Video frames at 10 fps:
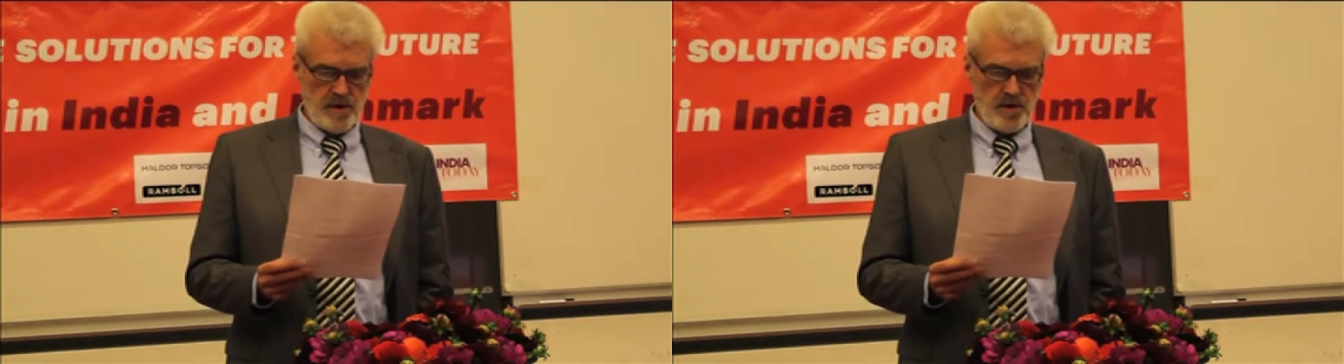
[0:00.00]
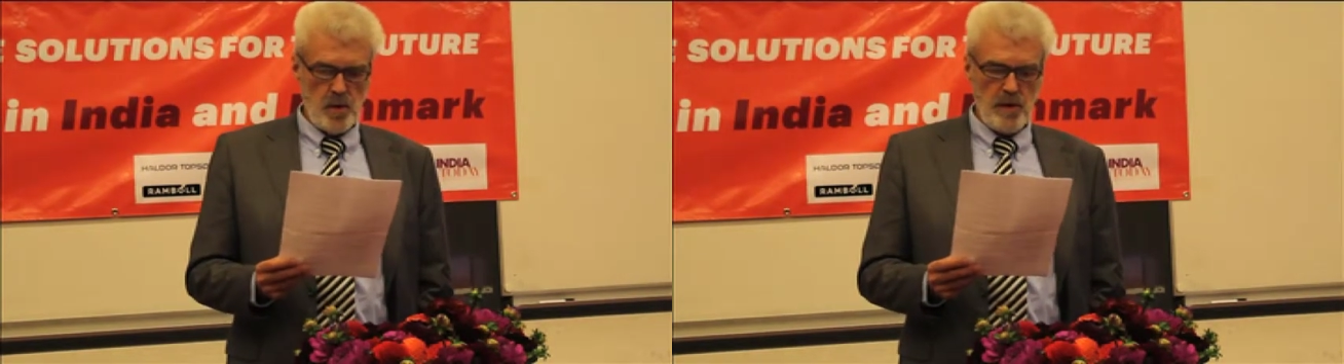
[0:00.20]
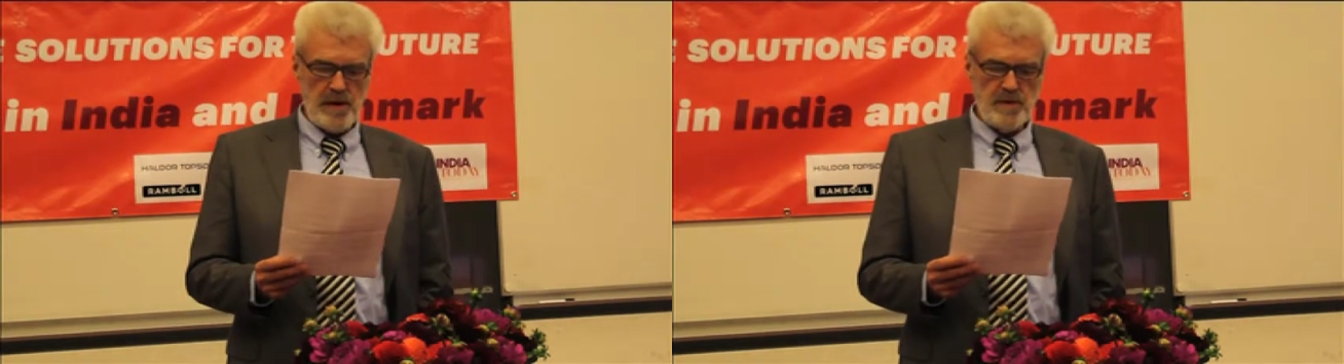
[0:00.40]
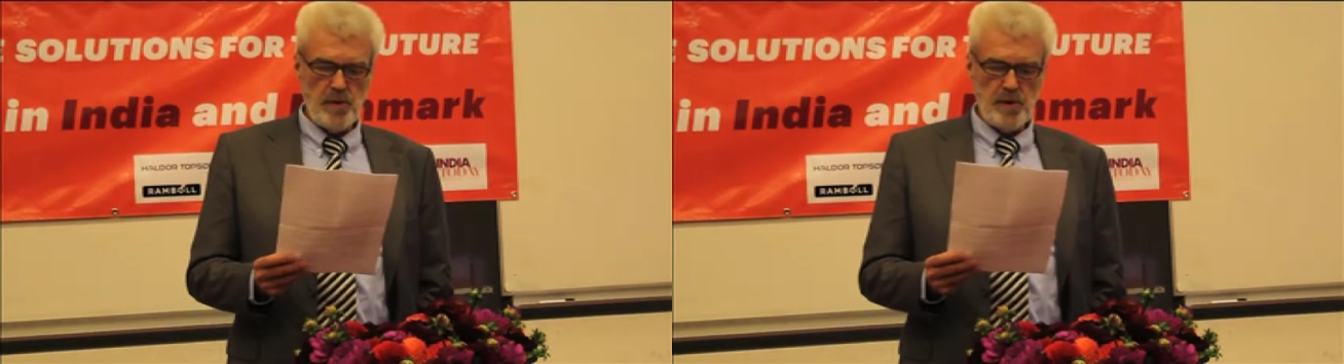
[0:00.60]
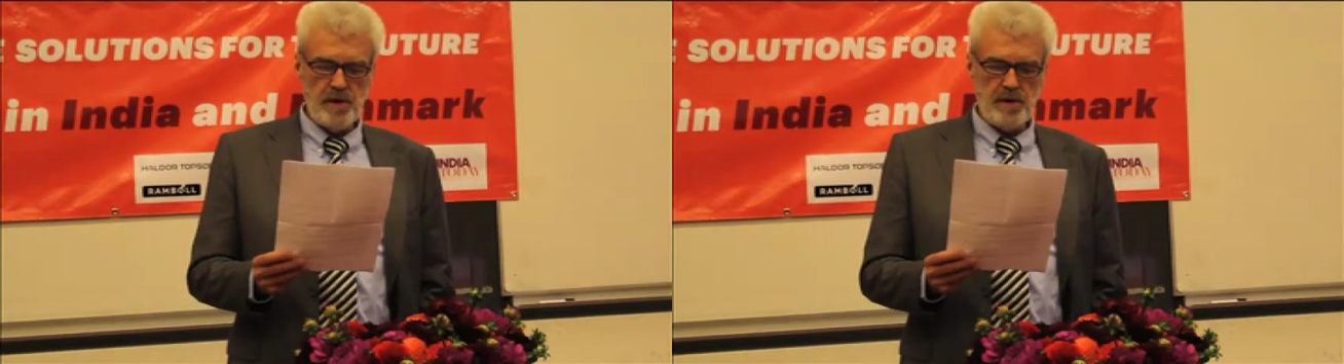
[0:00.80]
Nowhere in the
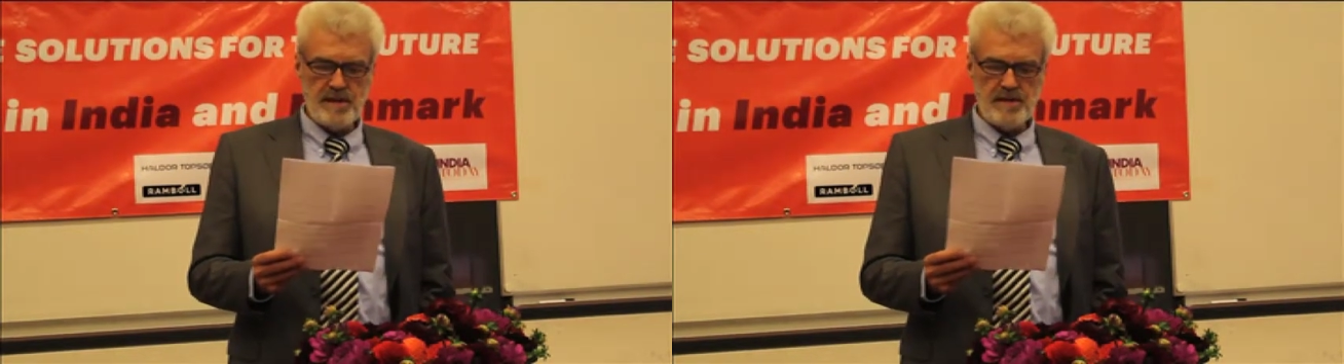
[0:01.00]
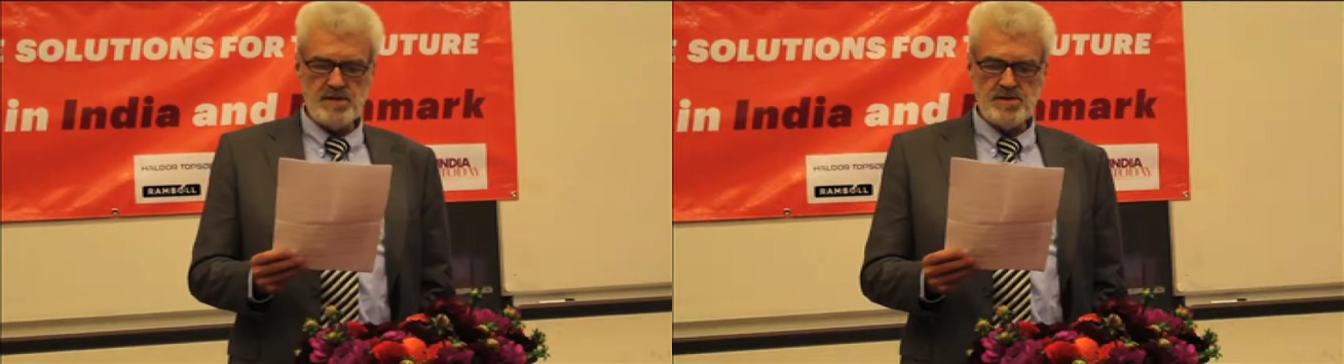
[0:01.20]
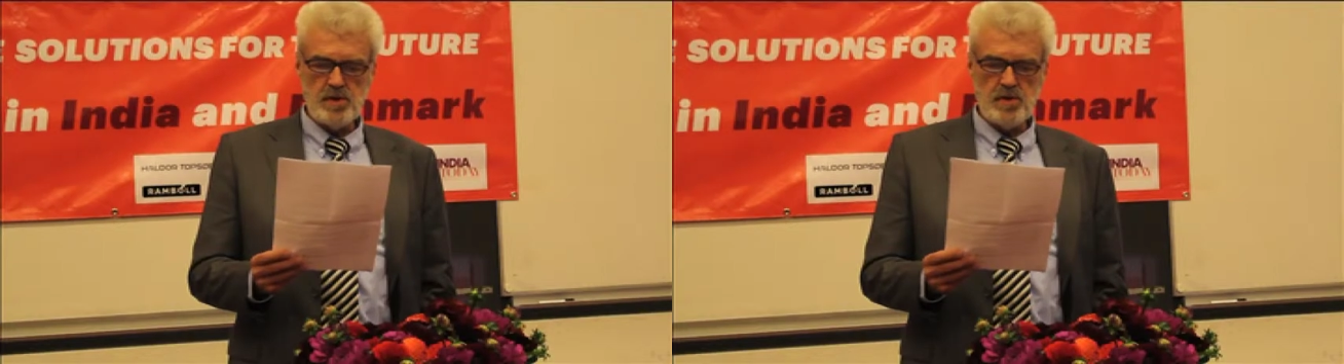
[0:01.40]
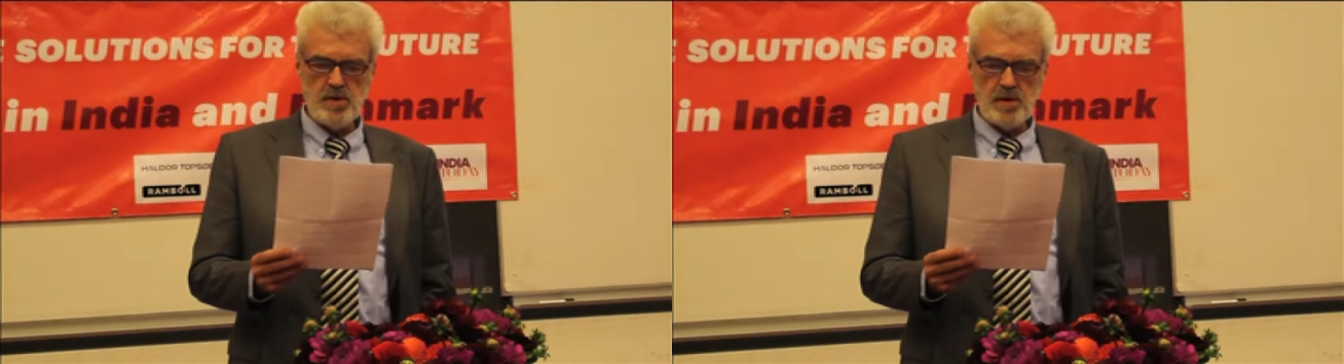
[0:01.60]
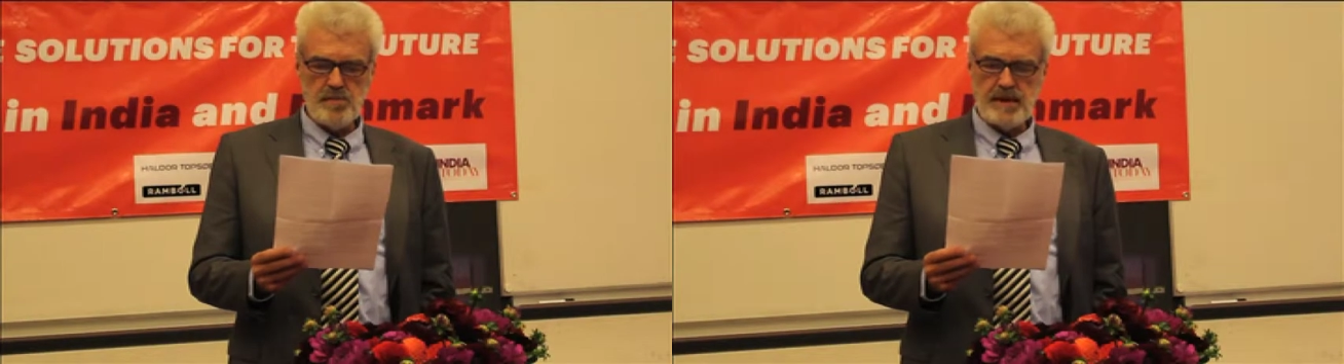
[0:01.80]
world are these
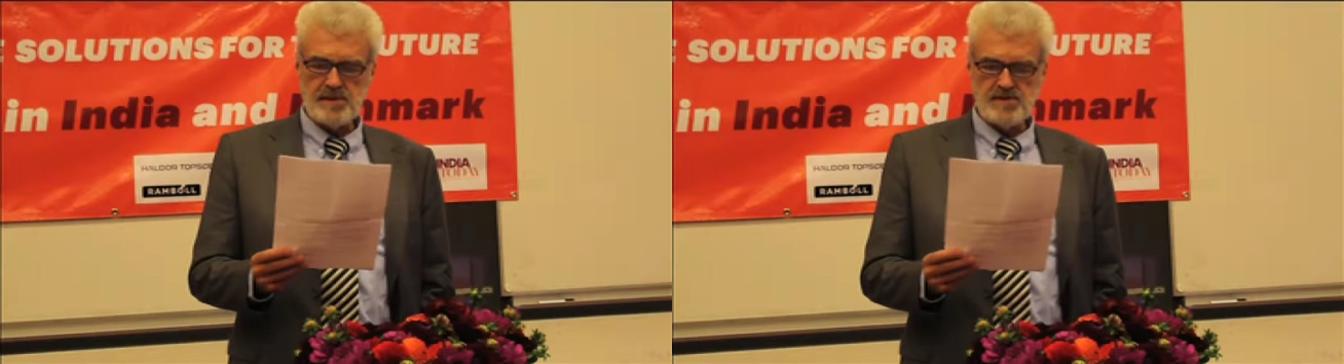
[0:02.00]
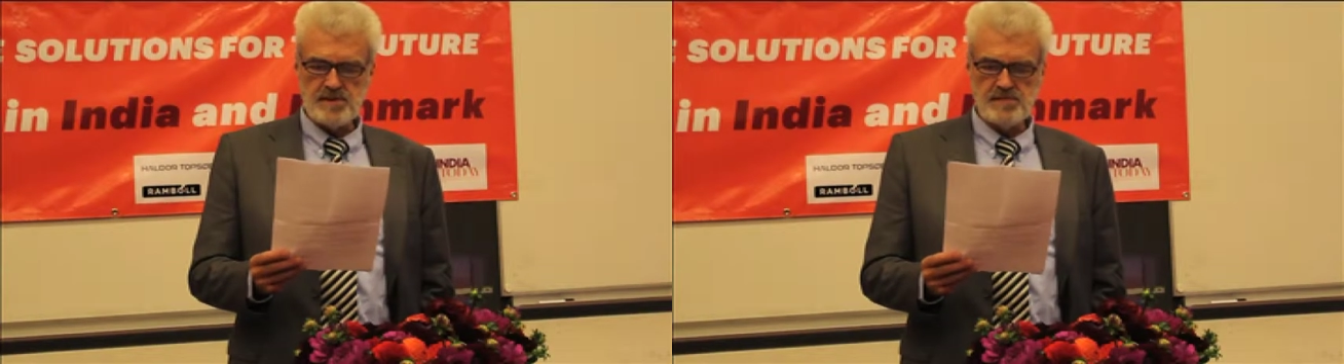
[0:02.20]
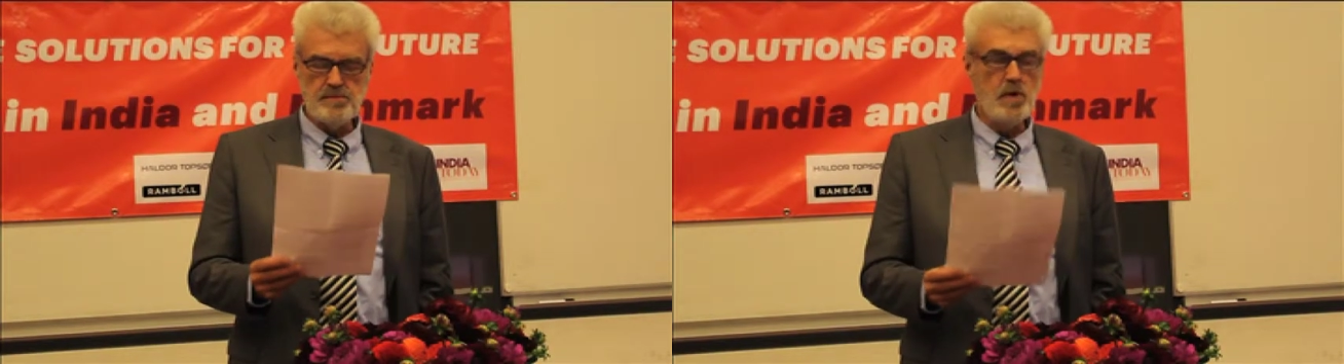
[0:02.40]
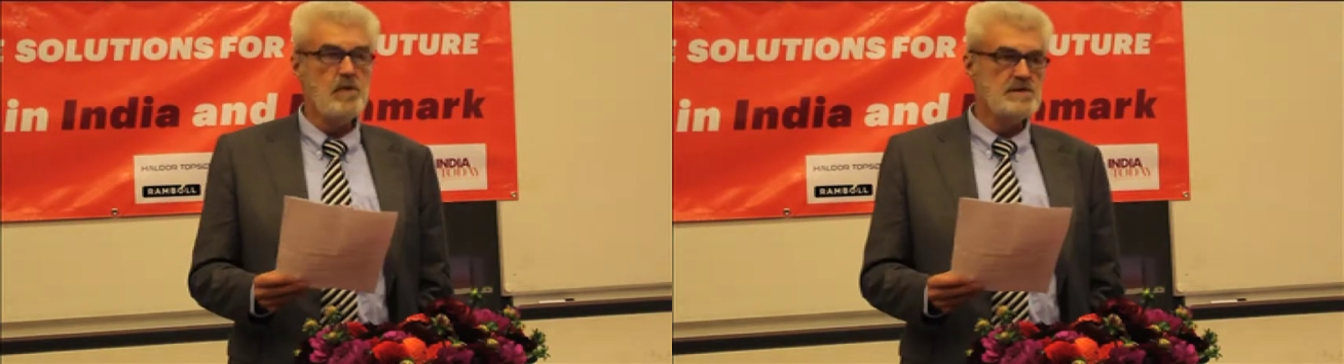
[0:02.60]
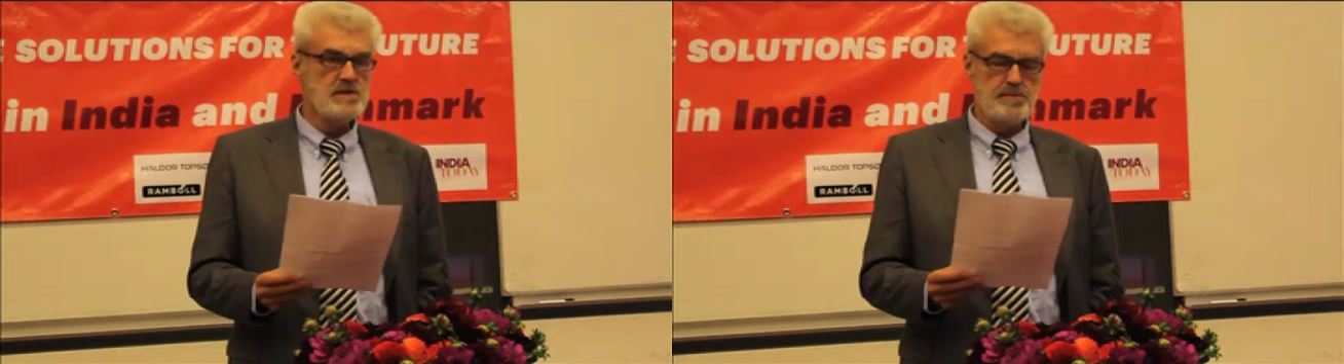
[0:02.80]
so-called megatrends more
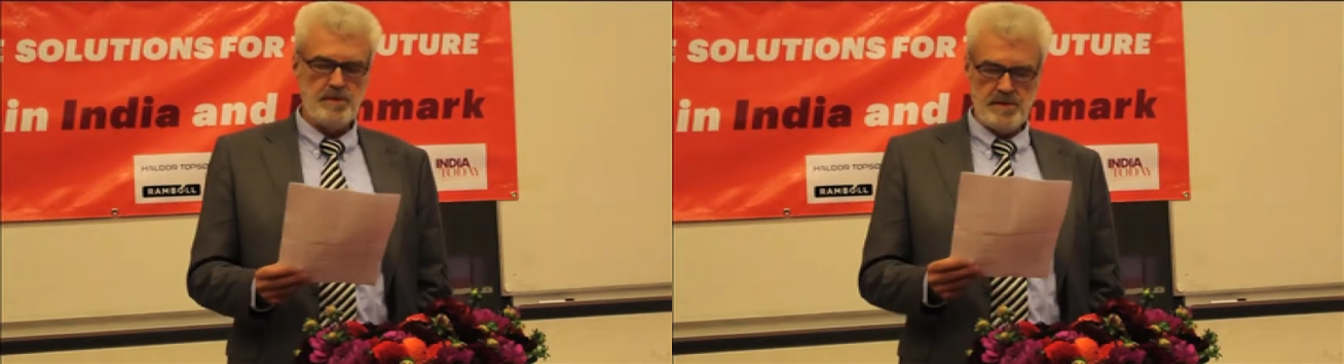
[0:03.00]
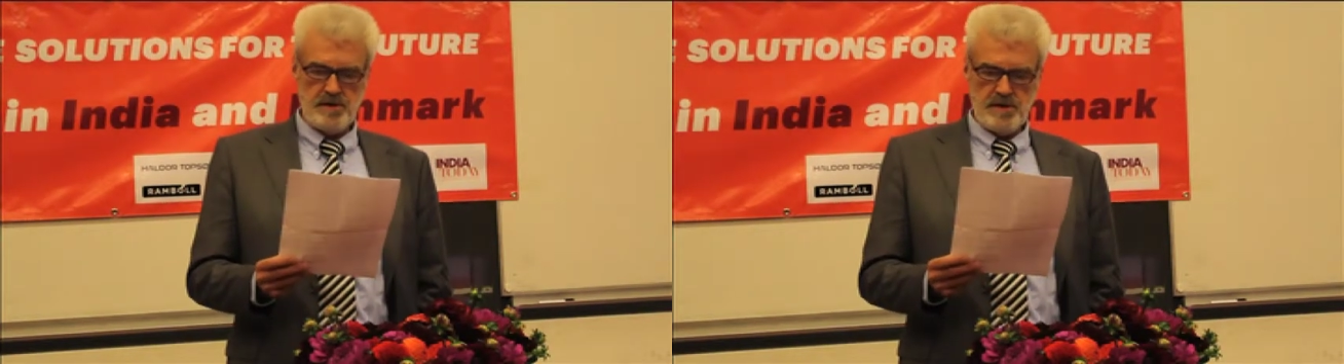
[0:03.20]
visible